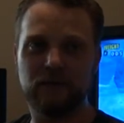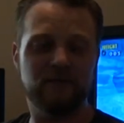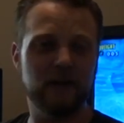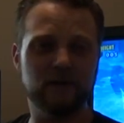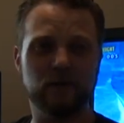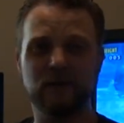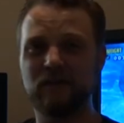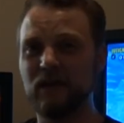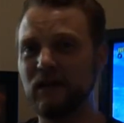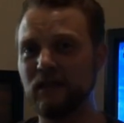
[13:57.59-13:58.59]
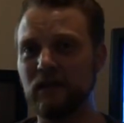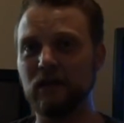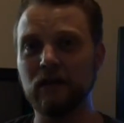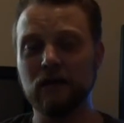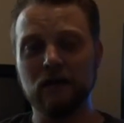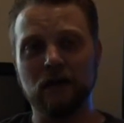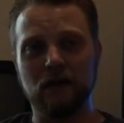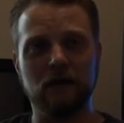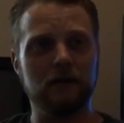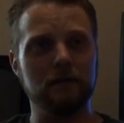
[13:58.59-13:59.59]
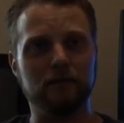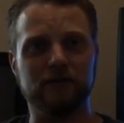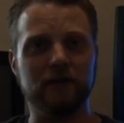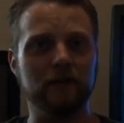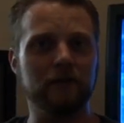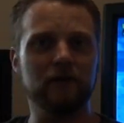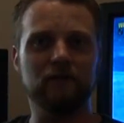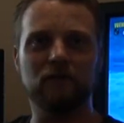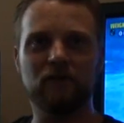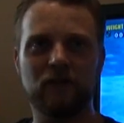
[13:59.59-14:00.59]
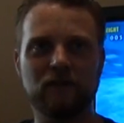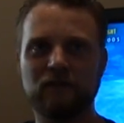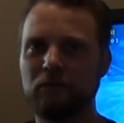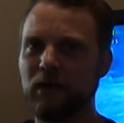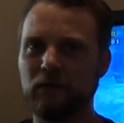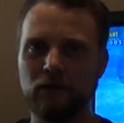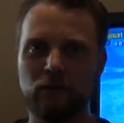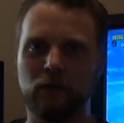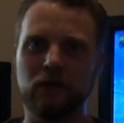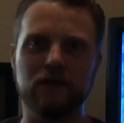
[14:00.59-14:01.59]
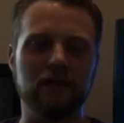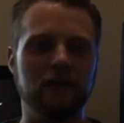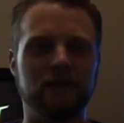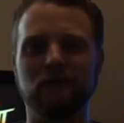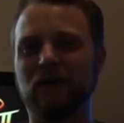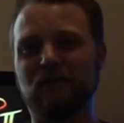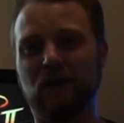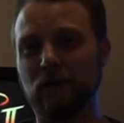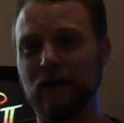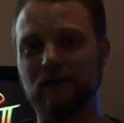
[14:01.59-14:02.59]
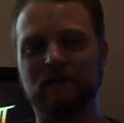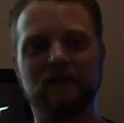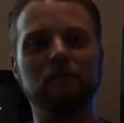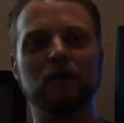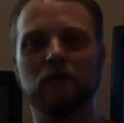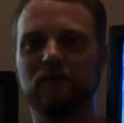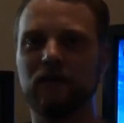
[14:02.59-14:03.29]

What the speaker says: But if you guys want to see anything in particular, if you've seen stuff in my room or anything, I don't have a whole lot of stuff, but you want a